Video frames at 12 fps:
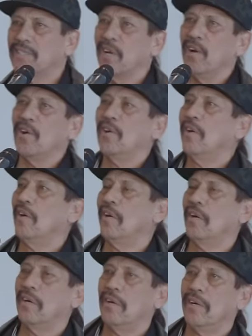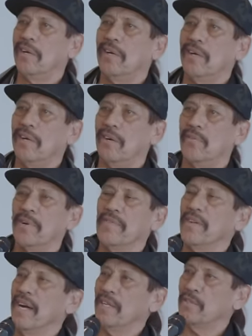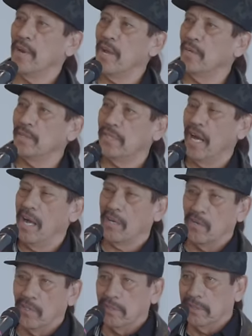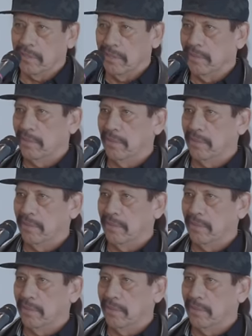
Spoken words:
So we've got Trejo's Tacos.